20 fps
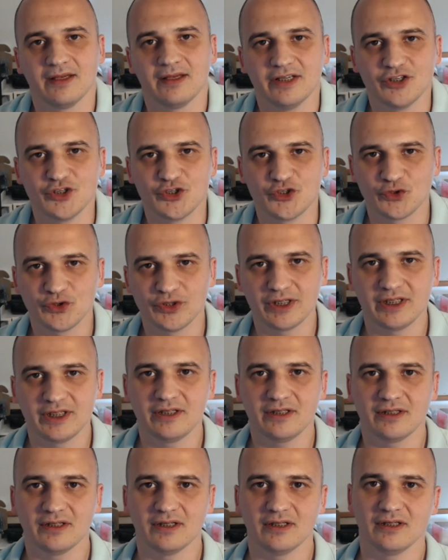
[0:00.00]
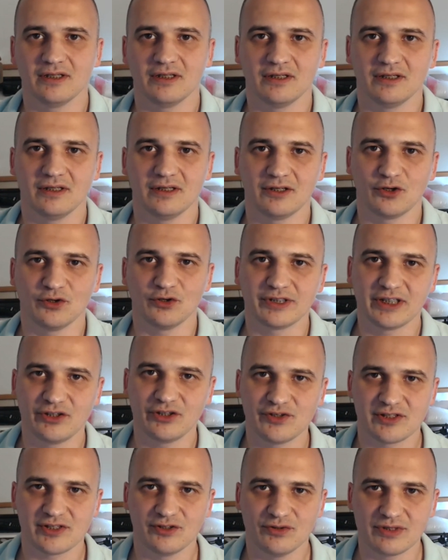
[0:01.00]
doing
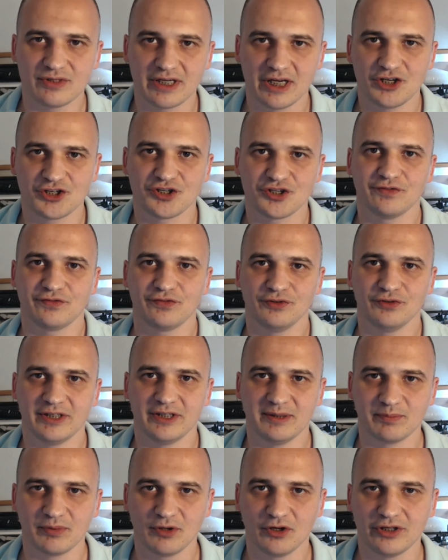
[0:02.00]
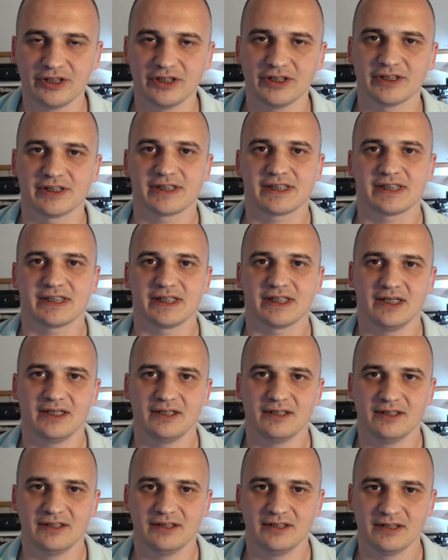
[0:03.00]
continuous education for the employers,
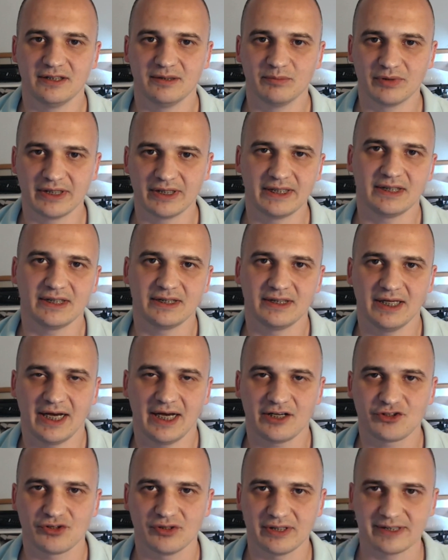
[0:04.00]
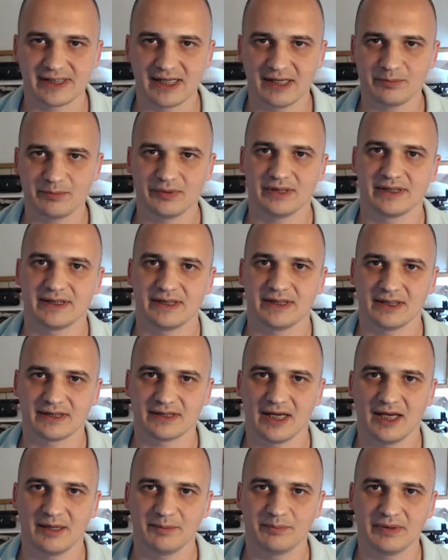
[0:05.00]
and bringing the actual examples that
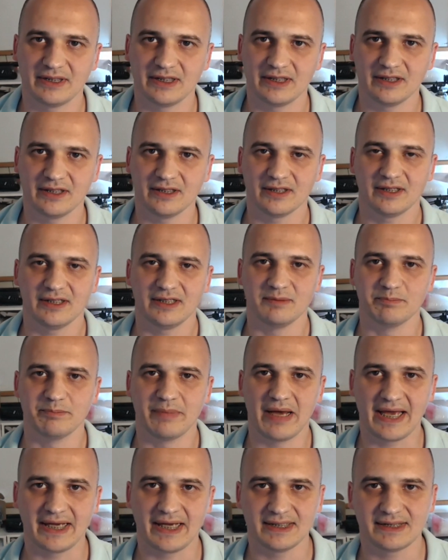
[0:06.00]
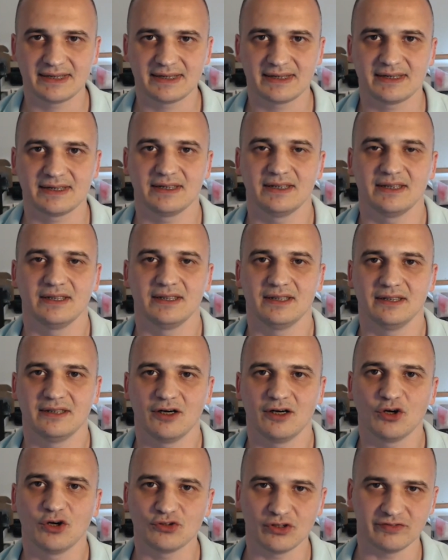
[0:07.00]
are happening in banks
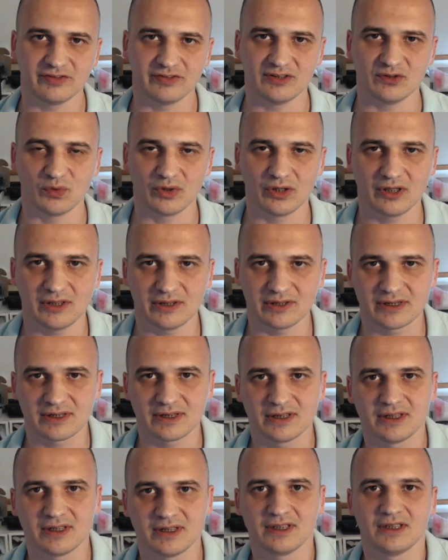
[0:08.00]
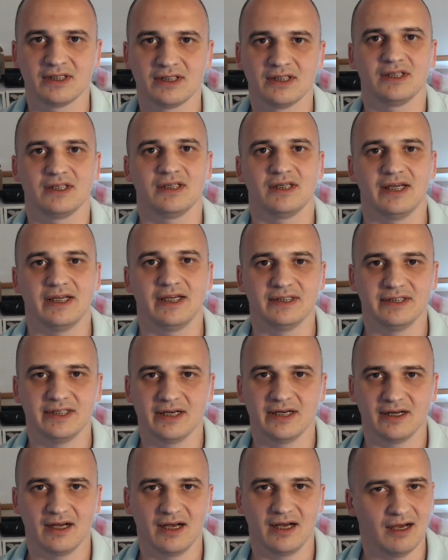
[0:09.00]
all over the world. And
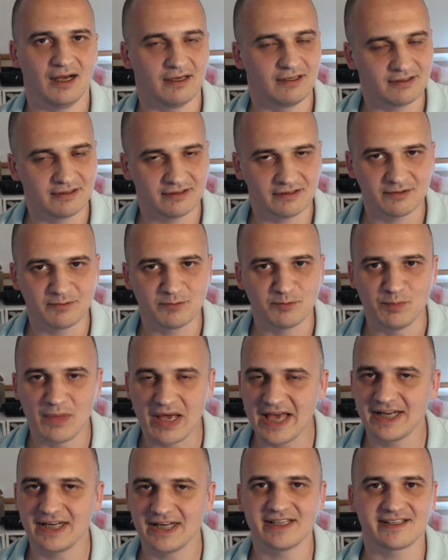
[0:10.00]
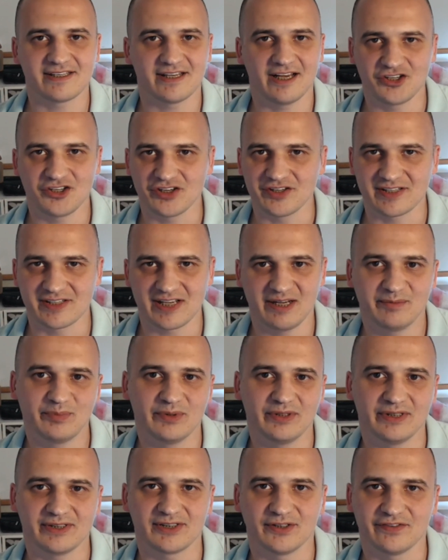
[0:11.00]
there are many such
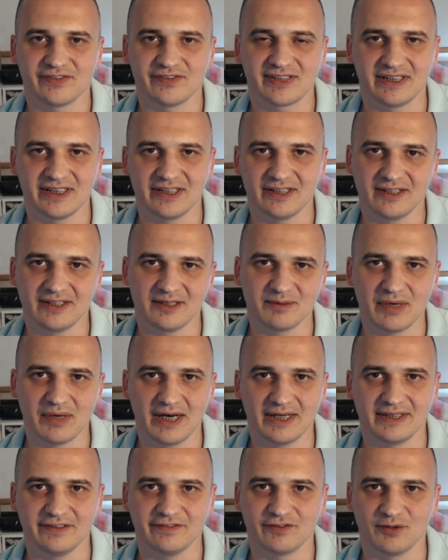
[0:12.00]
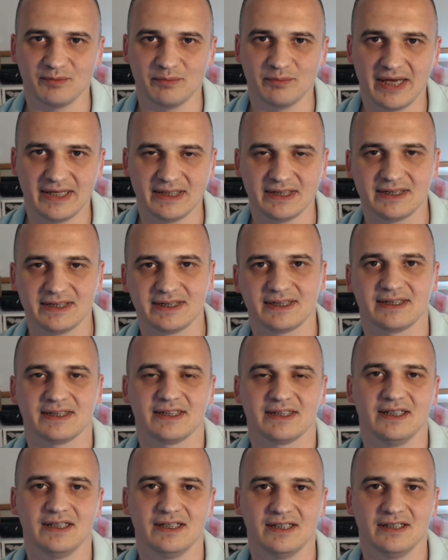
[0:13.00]
examples of stealing money from banks,
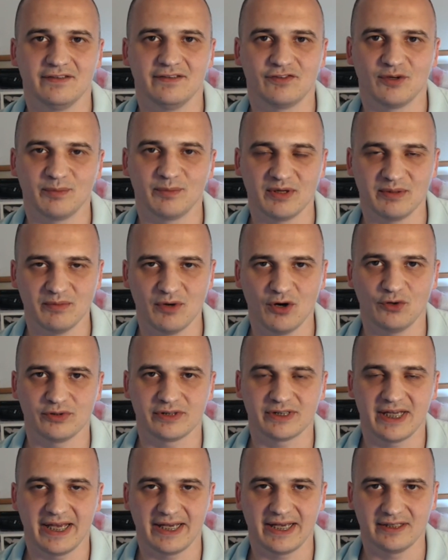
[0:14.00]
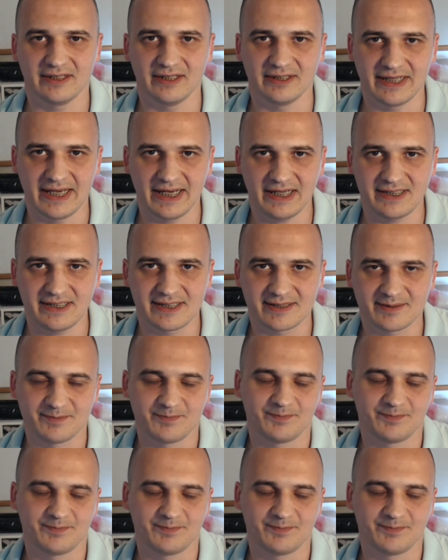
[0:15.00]
from remote hacking attacks.